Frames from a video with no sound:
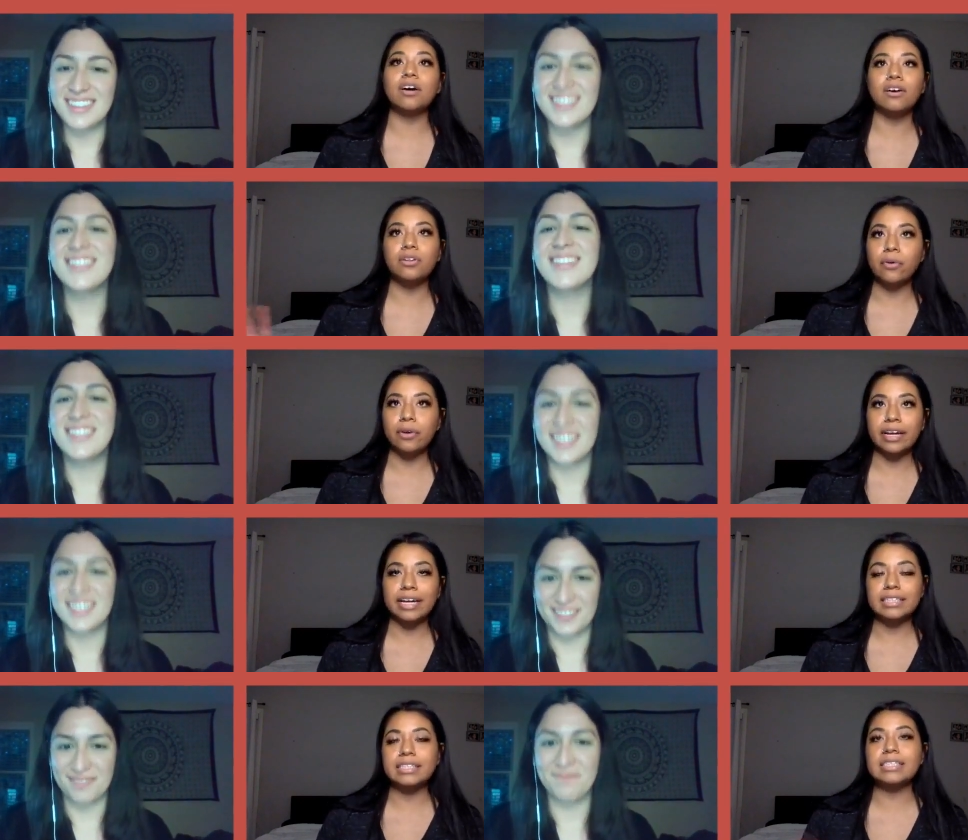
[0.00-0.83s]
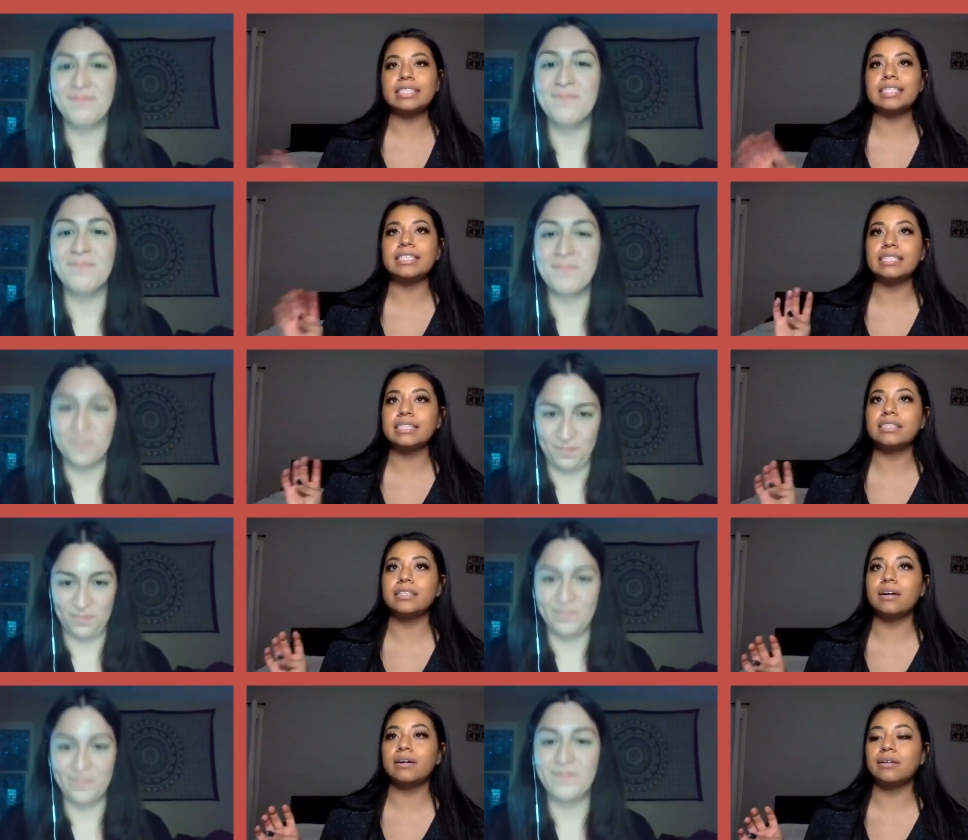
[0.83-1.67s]
Speaker 1: It's all lowercase because
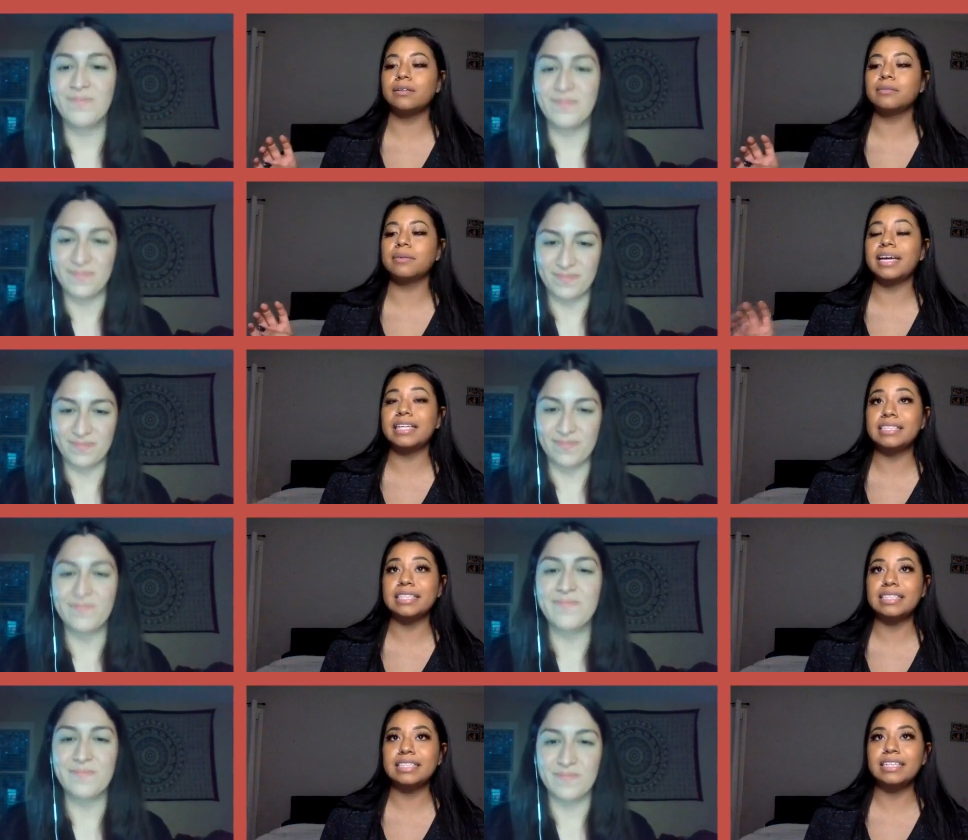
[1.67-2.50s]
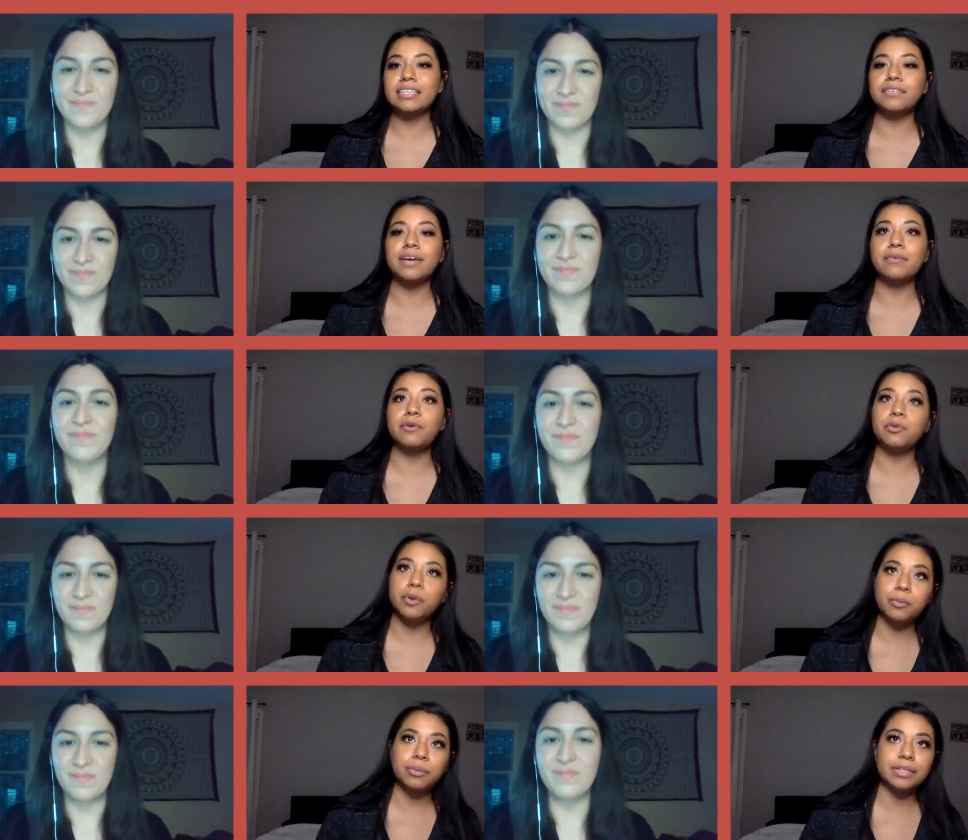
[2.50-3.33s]
it is um, case sensitive,
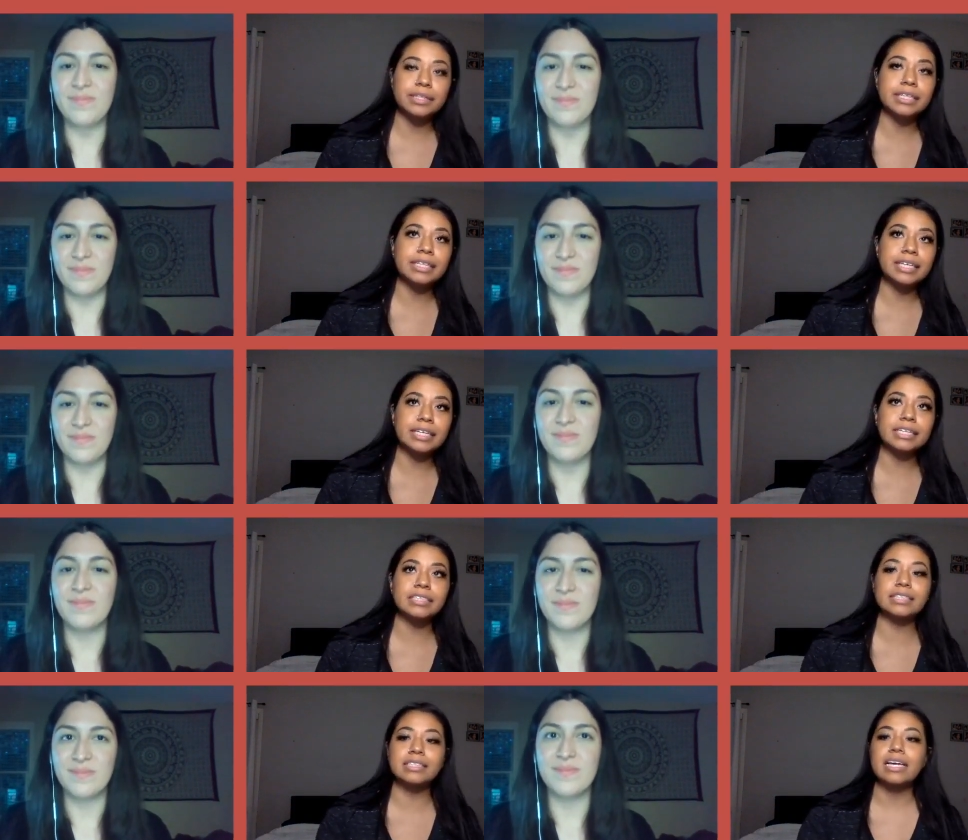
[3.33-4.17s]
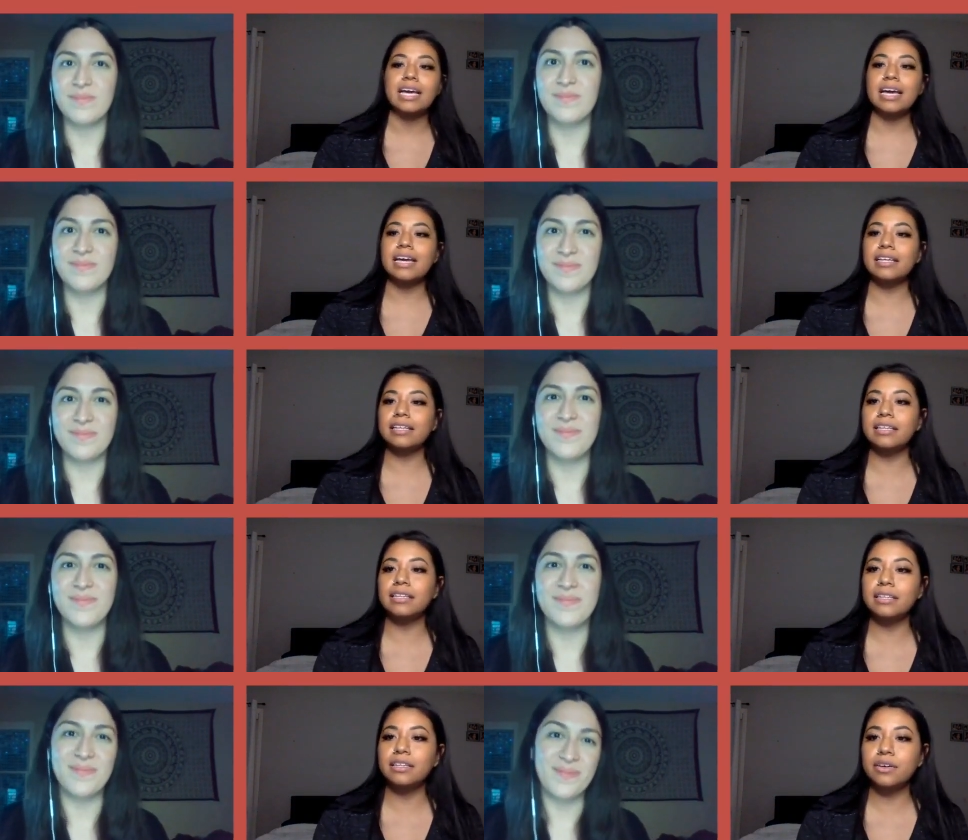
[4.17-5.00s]
and we will put the links
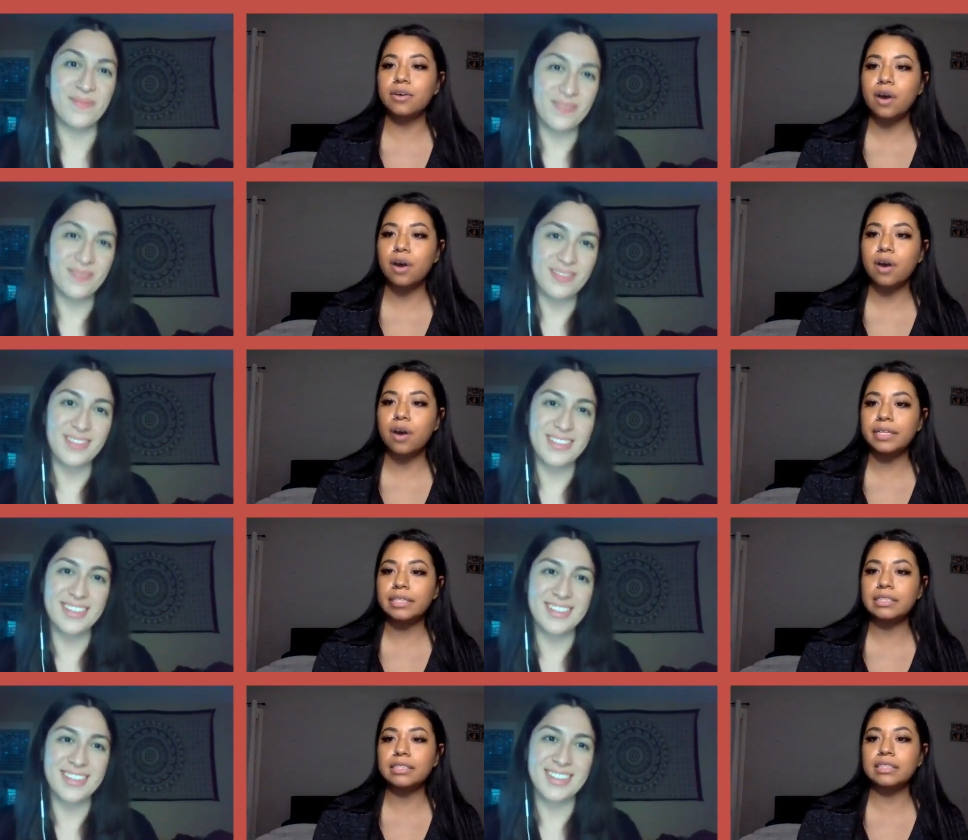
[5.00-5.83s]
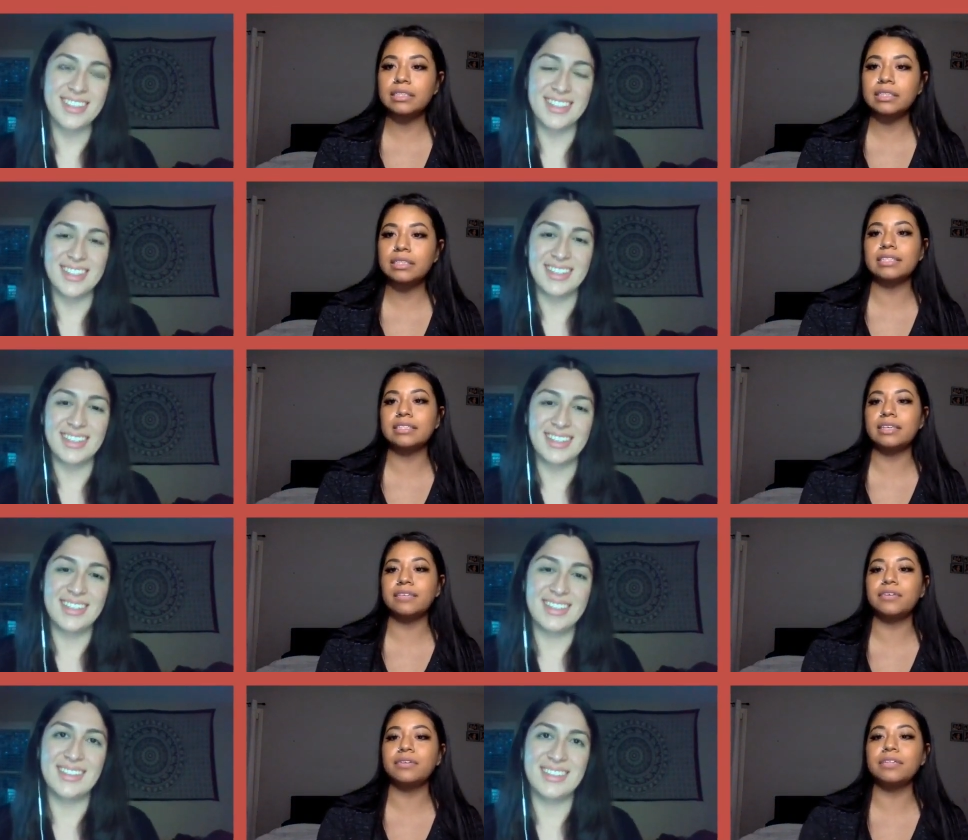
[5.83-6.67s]
in the comments.
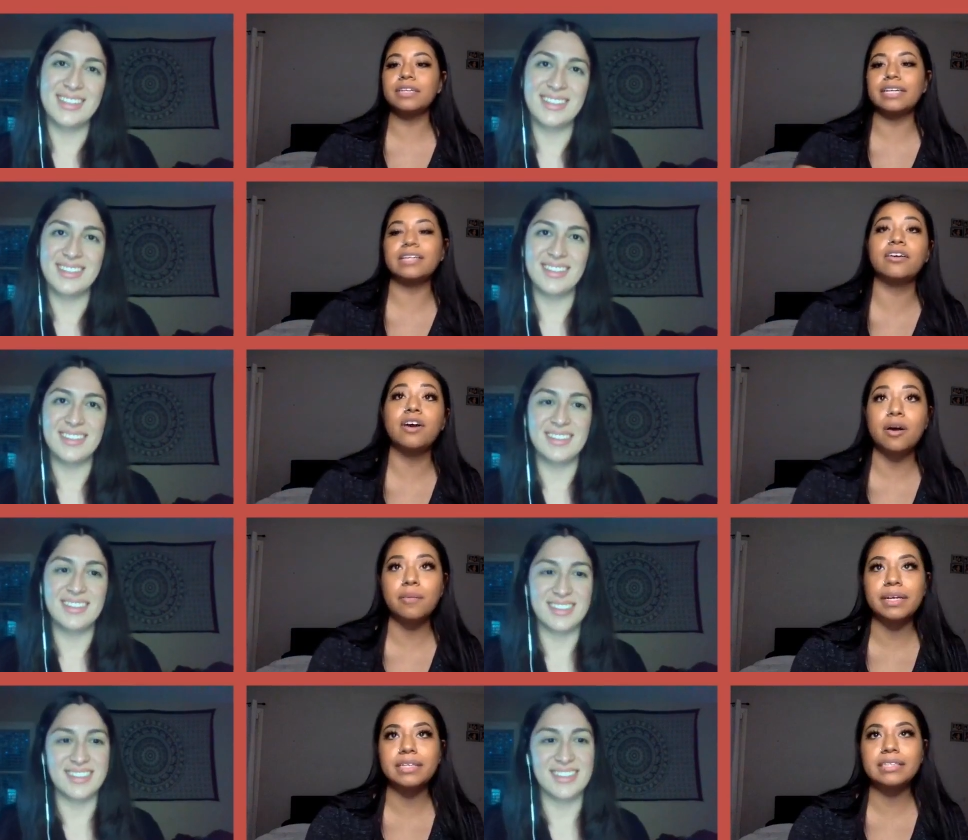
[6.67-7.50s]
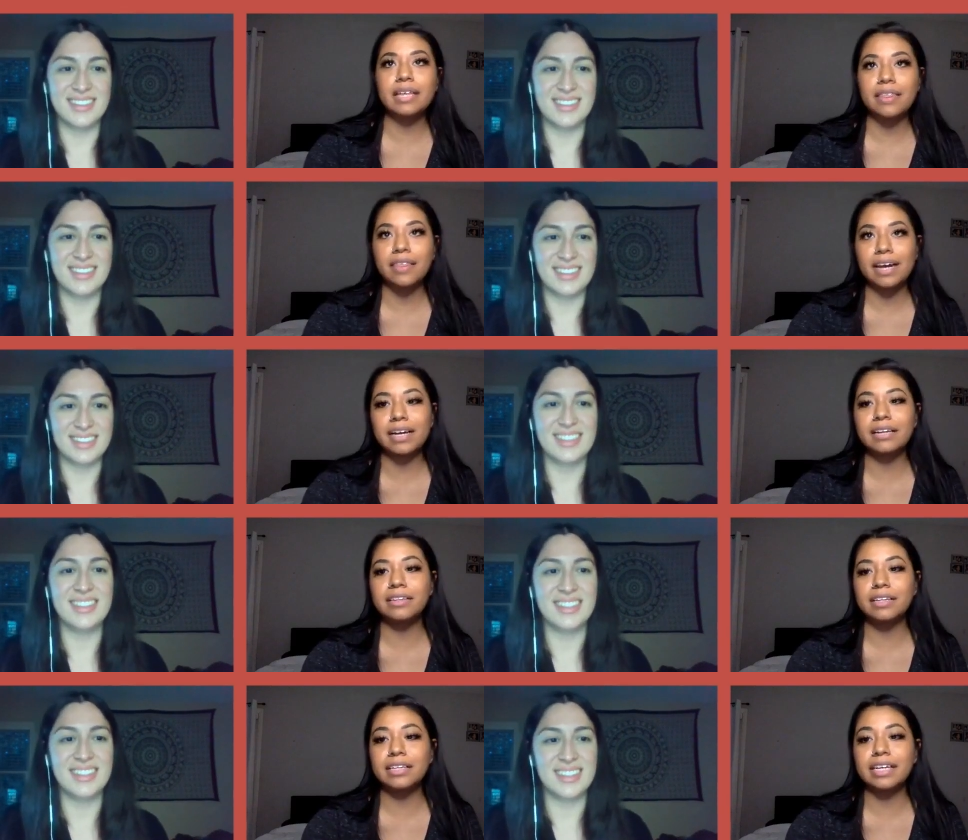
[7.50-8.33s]
It's If you look in a comment,
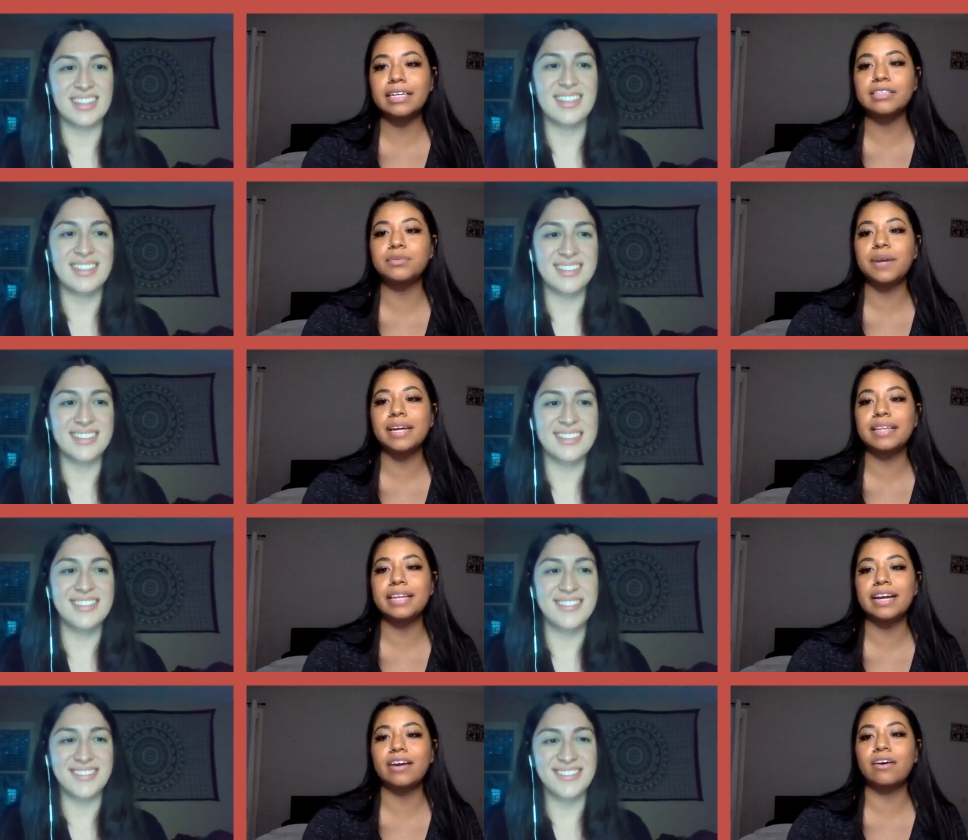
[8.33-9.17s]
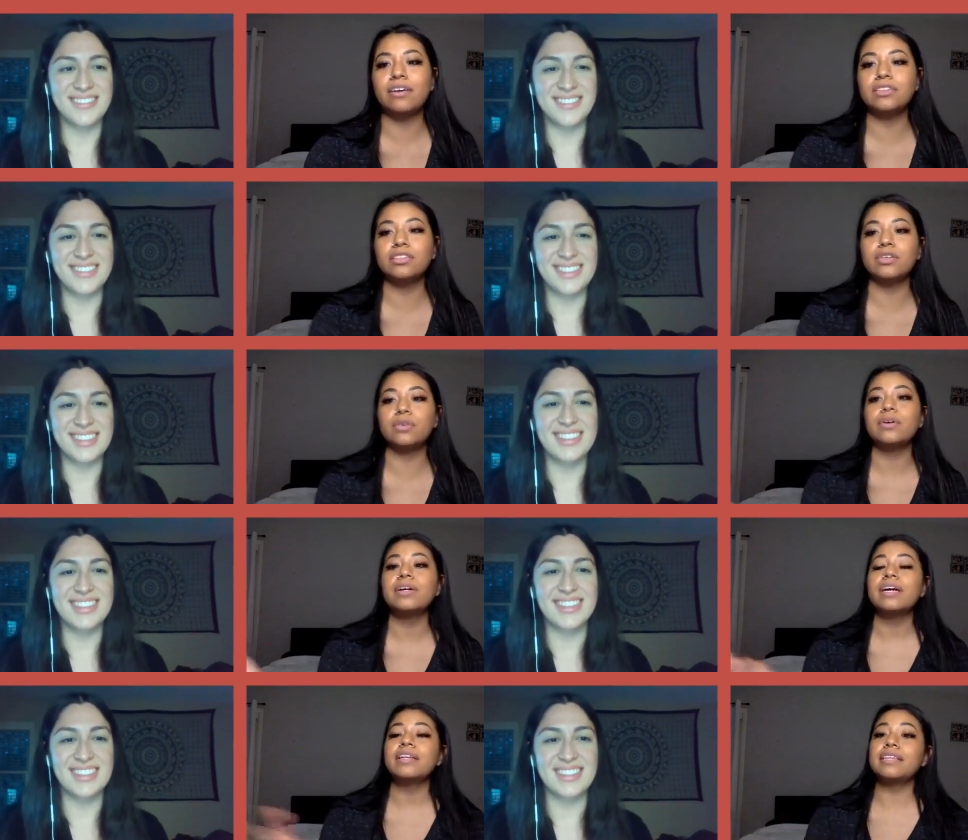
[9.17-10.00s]
that the link is right there.
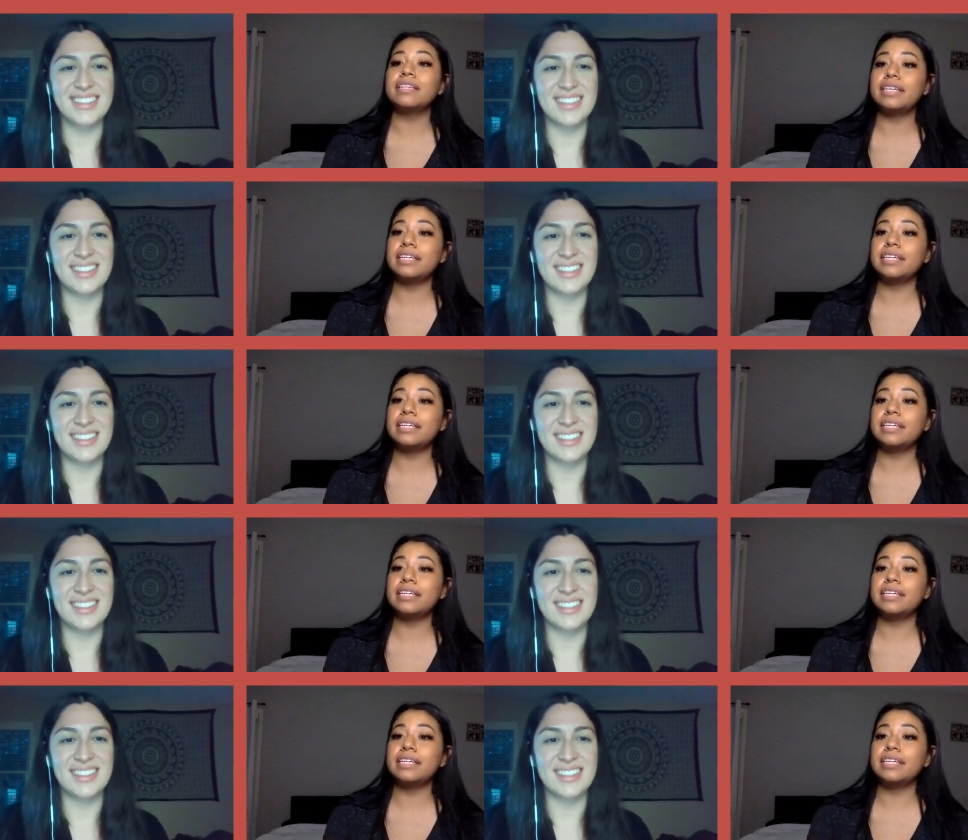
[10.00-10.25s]
Also,